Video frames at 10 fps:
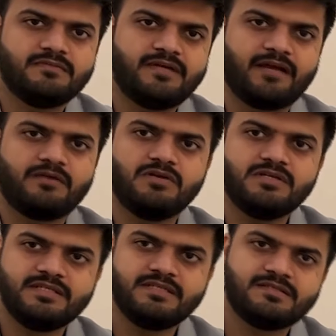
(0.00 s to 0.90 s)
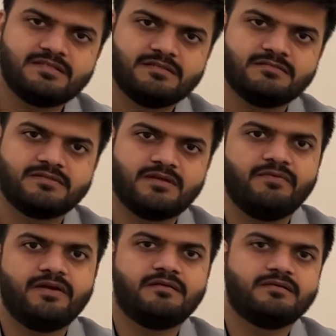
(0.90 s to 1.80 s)
Technology is
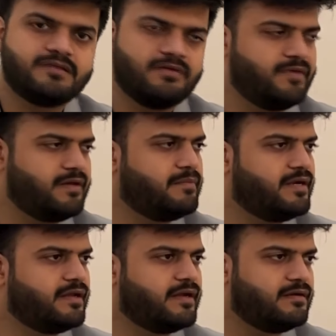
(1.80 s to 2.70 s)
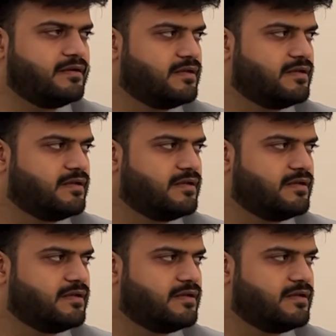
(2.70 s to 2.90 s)
somewhere a bit ahead.